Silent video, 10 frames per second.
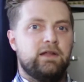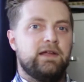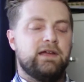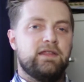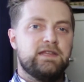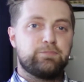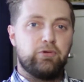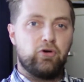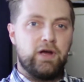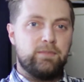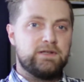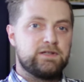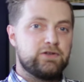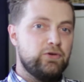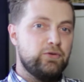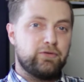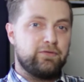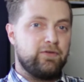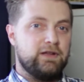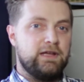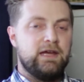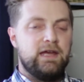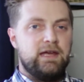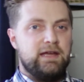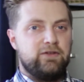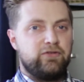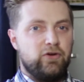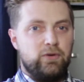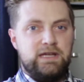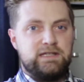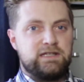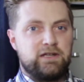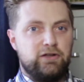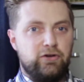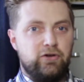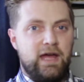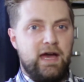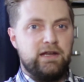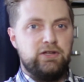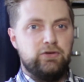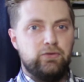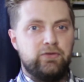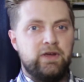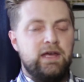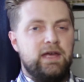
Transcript: Like, this program is so user-friendly, it's so easy to learn how to use,